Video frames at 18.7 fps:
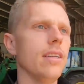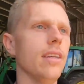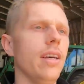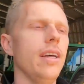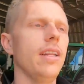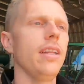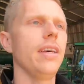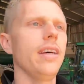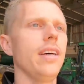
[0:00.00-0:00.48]

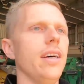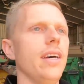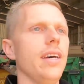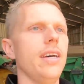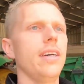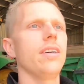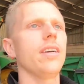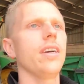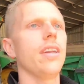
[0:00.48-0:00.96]
And
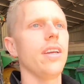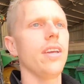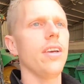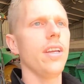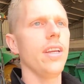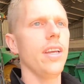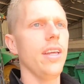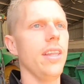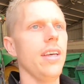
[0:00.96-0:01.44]
I'm going to
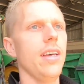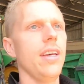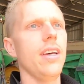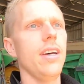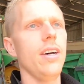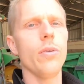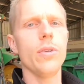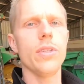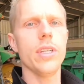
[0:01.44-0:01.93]
go get
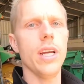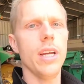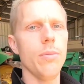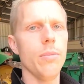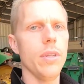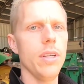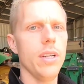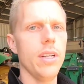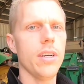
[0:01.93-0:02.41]
the old
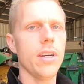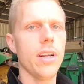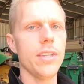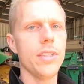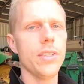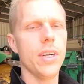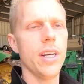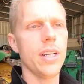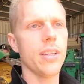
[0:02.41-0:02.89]
chamberlain. I'm
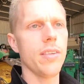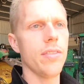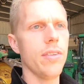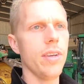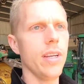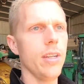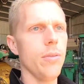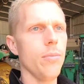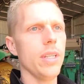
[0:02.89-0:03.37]
going to drag the
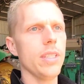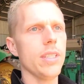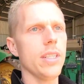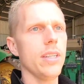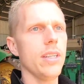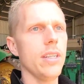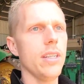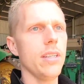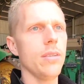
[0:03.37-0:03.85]
feed
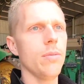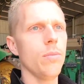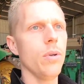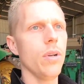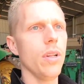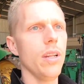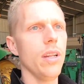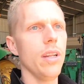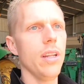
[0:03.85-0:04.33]
mixer,
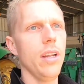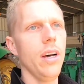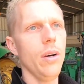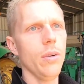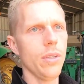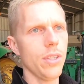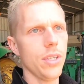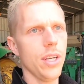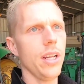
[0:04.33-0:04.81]
put it in an
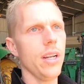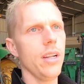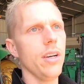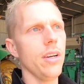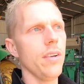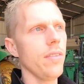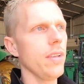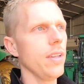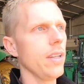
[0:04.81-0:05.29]
old shed
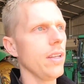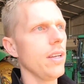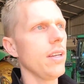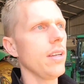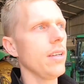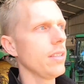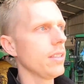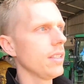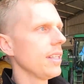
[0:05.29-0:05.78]

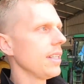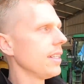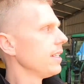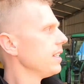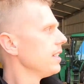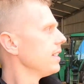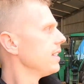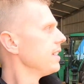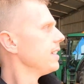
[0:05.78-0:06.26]
over
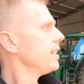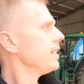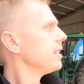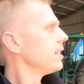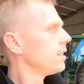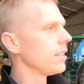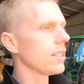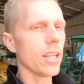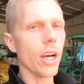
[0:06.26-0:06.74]

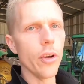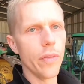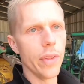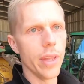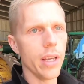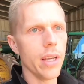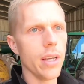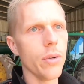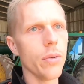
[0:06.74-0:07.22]
just over
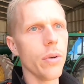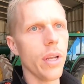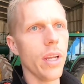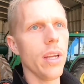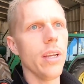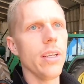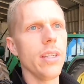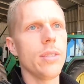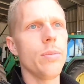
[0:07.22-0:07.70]
the hill
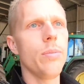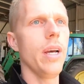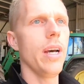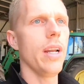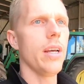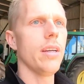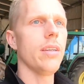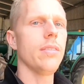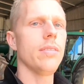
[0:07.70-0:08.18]
here. It's
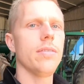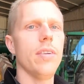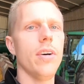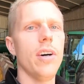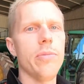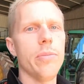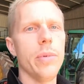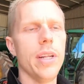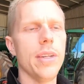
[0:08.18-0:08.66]
about a
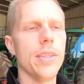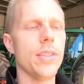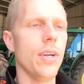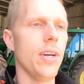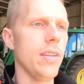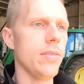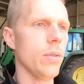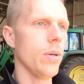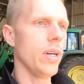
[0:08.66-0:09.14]
5-minute
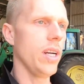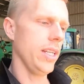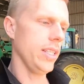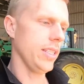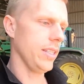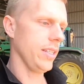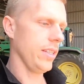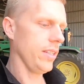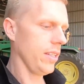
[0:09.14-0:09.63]
drive away,
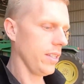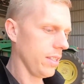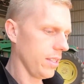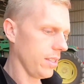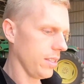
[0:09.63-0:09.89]
so